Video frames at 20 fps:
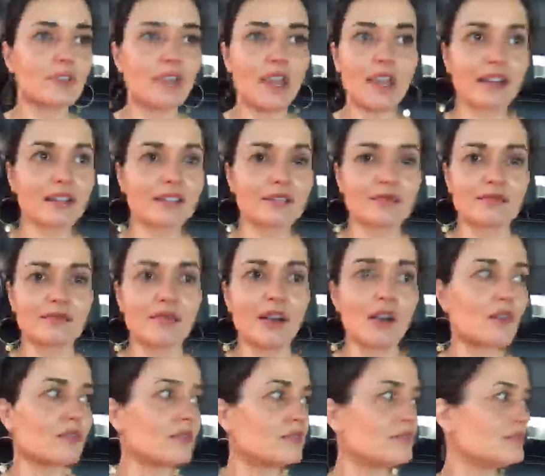next?
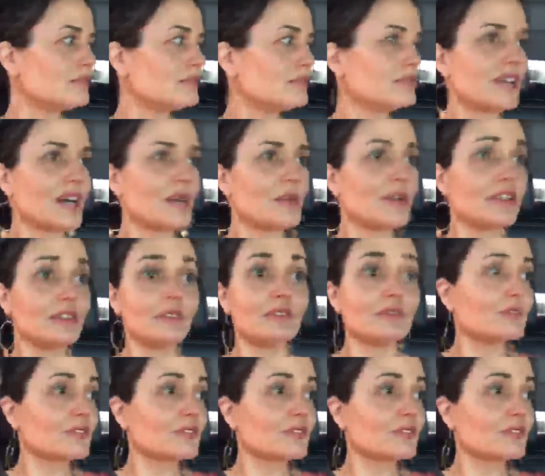Oh, that one?